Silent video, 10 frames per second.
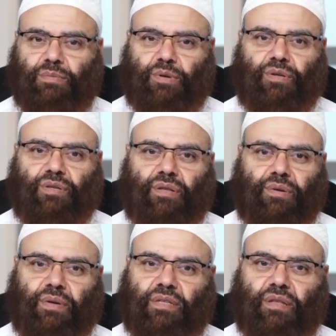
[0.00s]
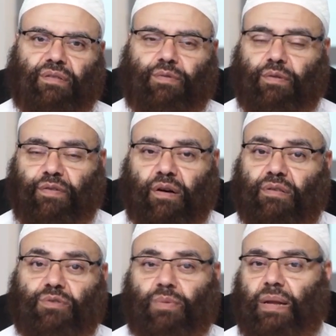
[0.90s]
because of the ways of the
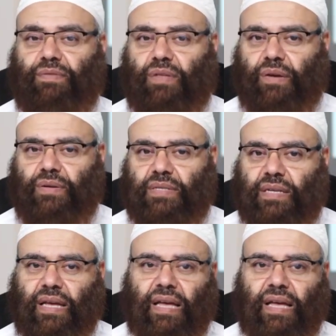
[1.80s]
forefathers, whatever there is.